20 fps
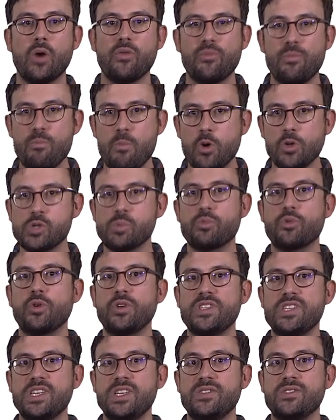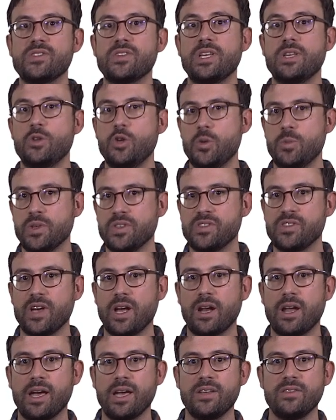of most proteins in human
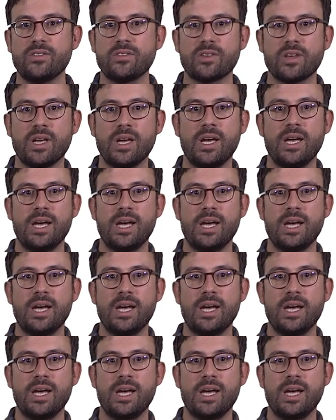cell lines.